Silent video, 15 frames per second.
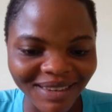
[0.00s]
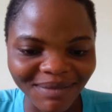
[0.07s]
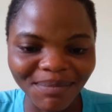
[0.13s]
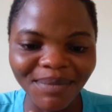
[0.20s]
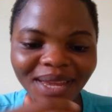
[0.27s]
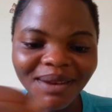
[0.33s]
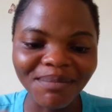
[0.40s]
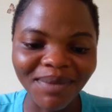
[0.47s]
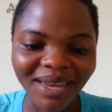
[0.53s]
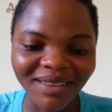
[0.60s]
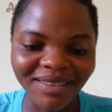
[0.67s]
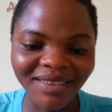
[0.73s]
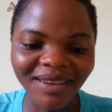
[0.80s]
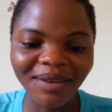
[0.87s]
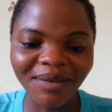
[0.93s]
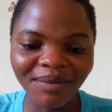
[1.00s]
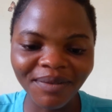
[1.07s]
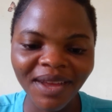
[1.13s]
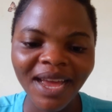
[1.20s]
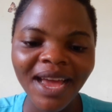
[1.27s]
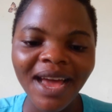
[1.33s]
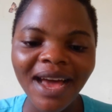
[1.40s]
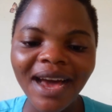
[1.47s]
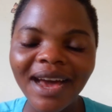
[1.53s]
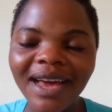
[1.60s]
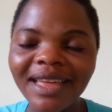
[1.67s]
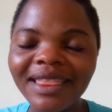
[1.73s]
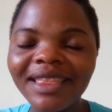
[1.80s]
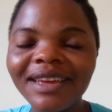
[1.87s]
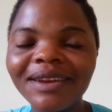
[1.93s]
made myself.
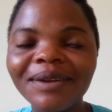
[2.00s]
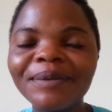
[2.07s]
And